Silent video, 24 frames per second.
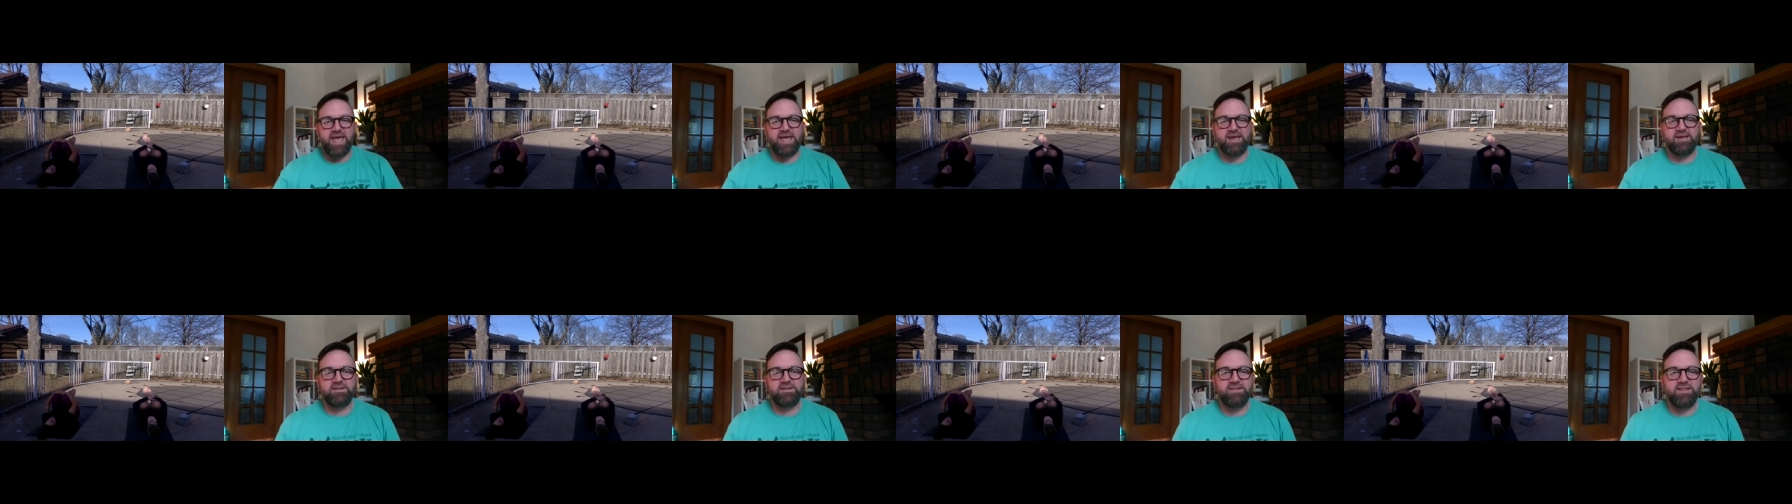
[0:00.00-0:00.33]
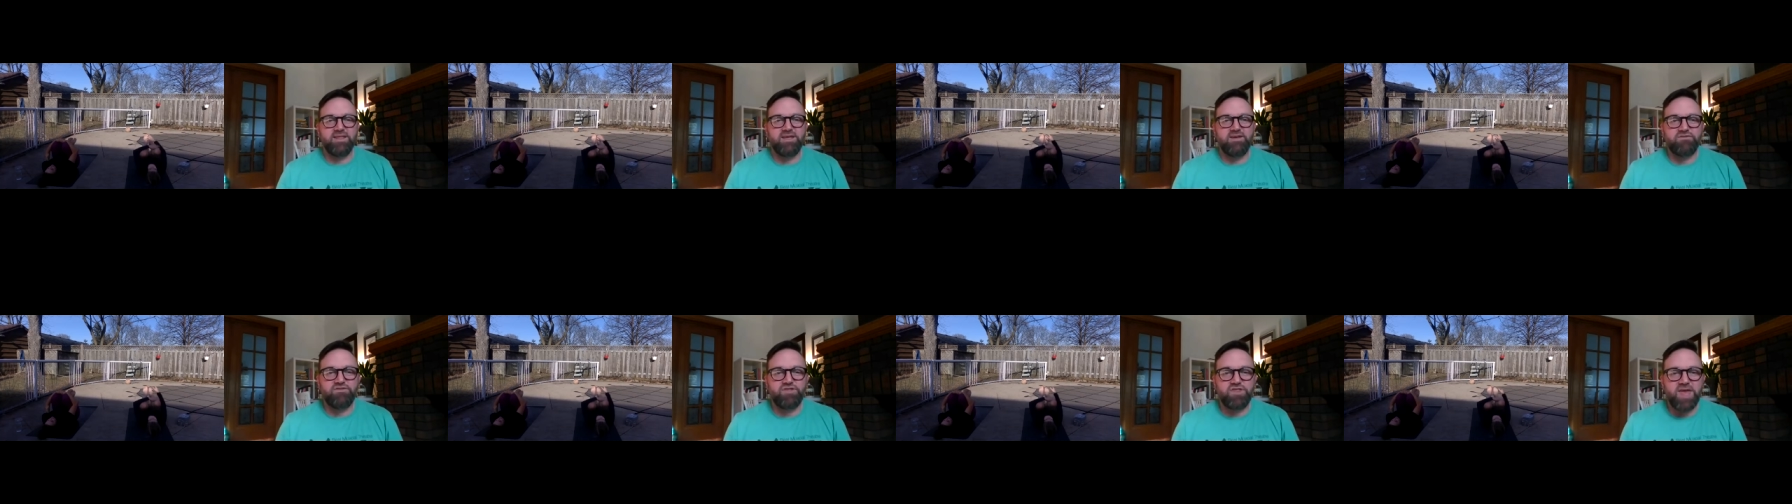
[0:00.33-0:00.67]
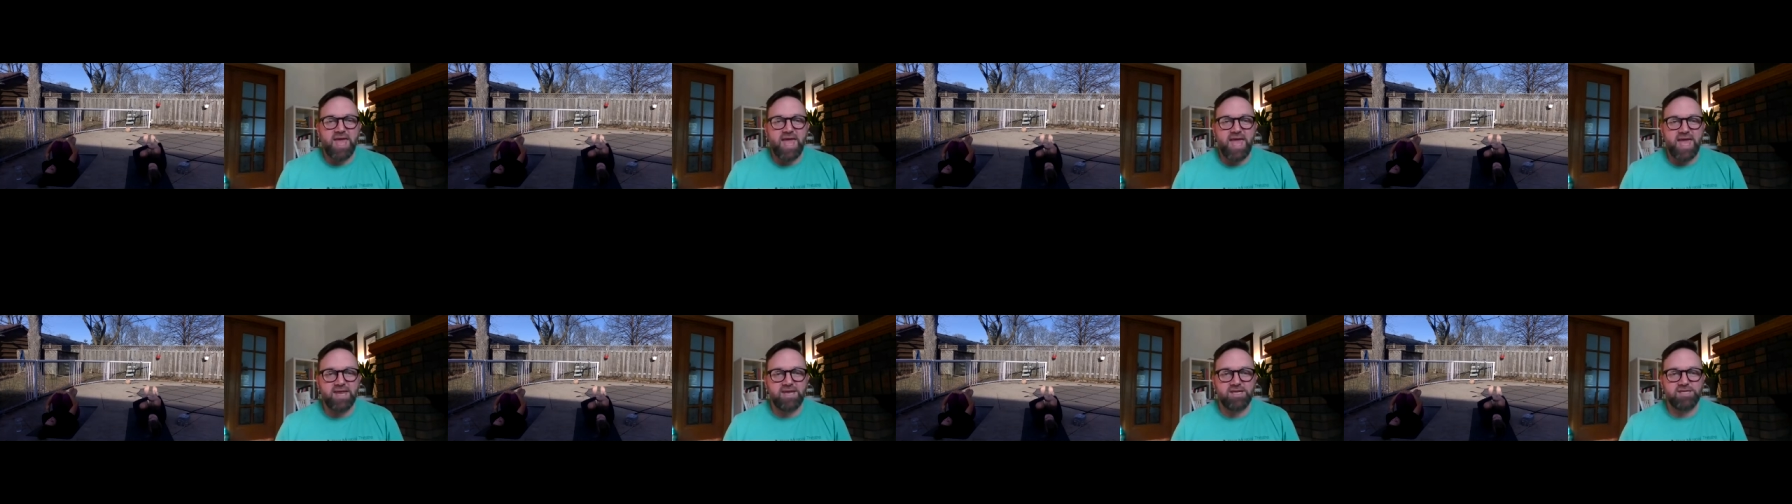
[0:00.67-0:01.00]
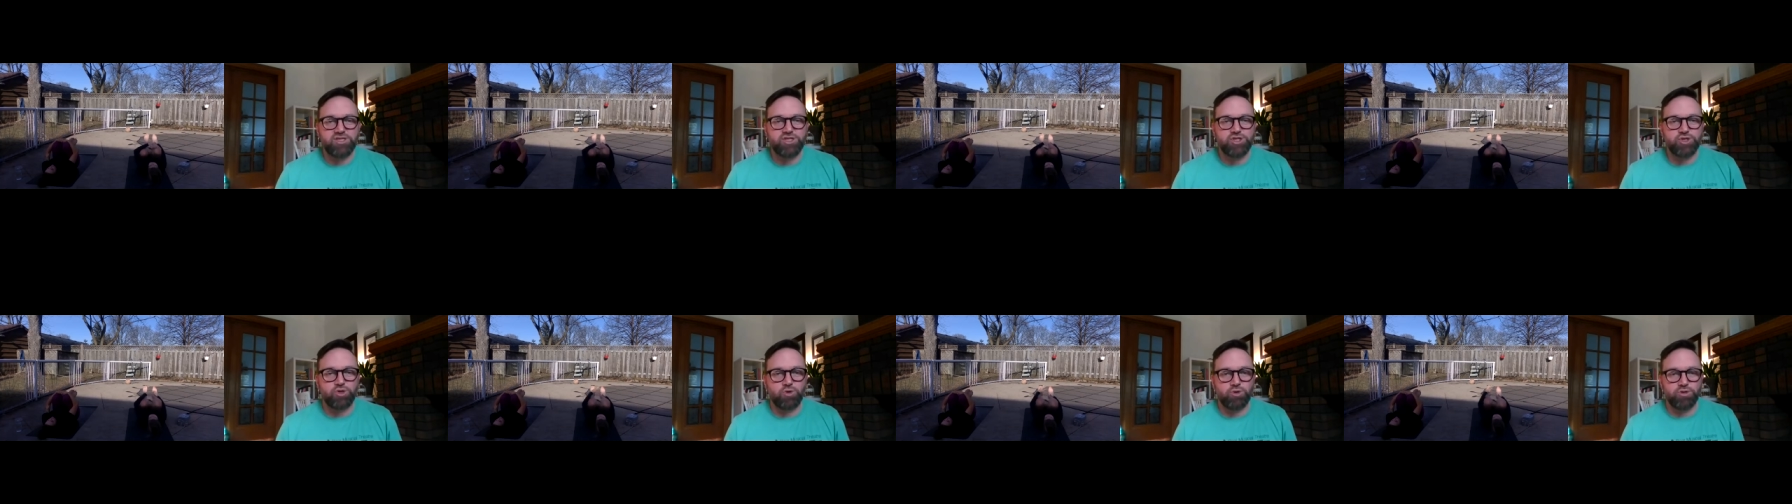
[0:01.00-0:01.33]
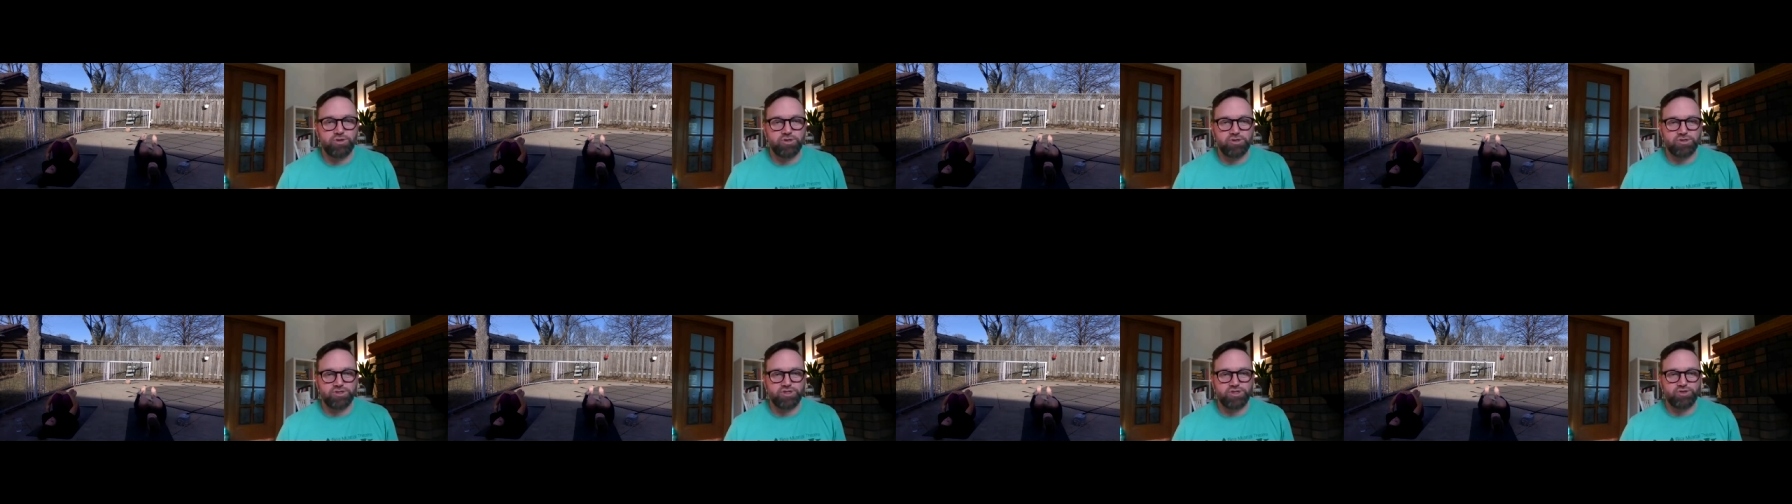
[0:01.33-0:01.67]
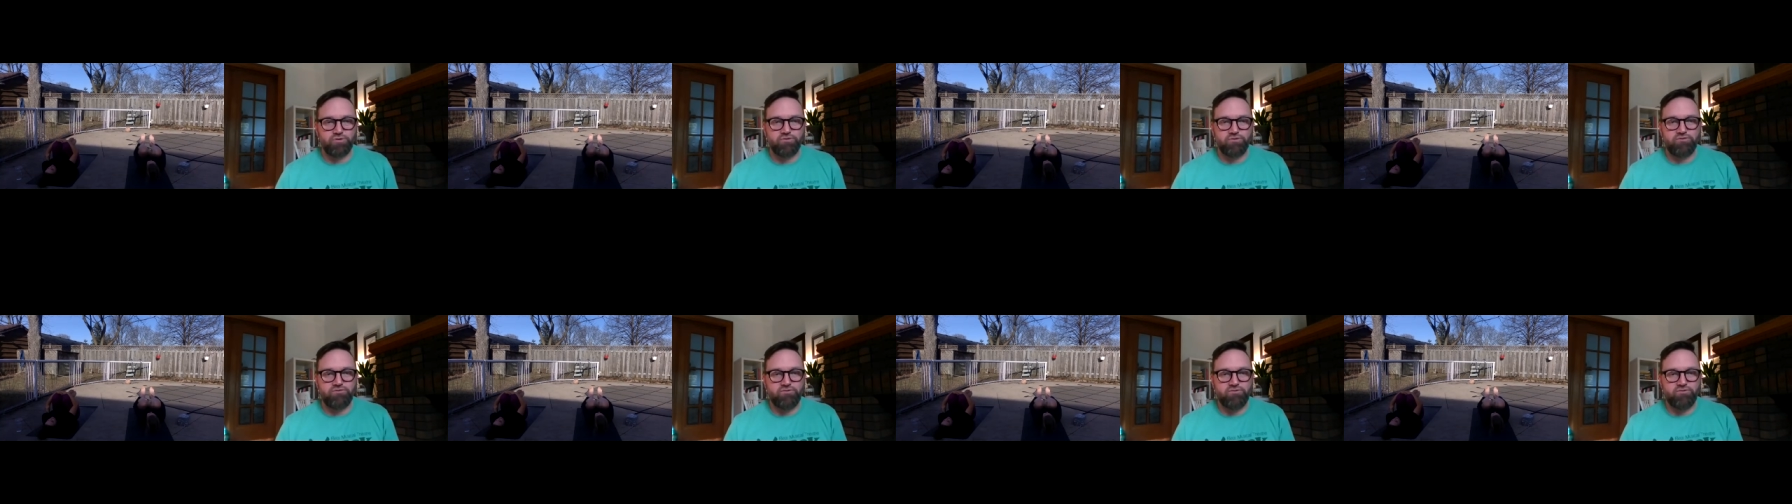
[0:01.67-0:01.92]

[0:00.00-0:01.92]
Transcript: and lift the head and shoulders. So